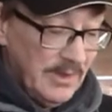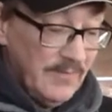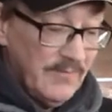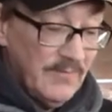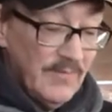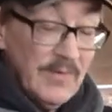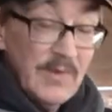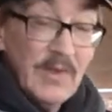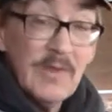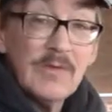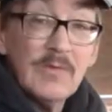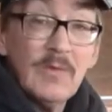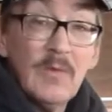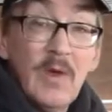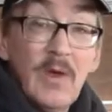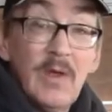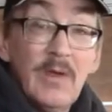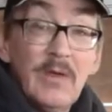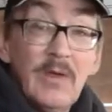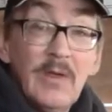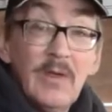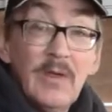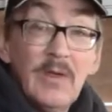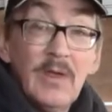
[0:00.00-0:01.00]
Even this
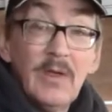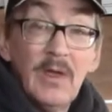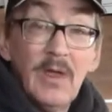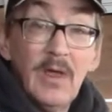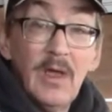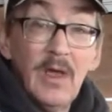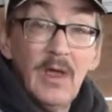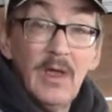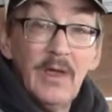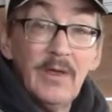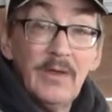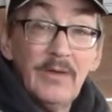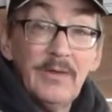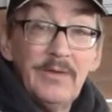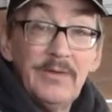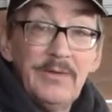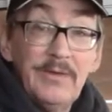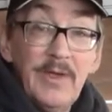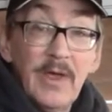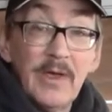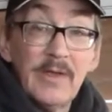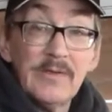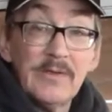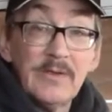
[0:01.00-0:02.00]
one
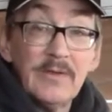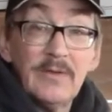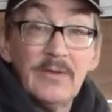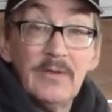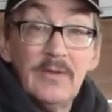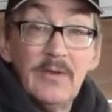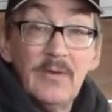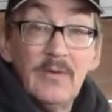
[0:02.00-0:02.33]
doesn't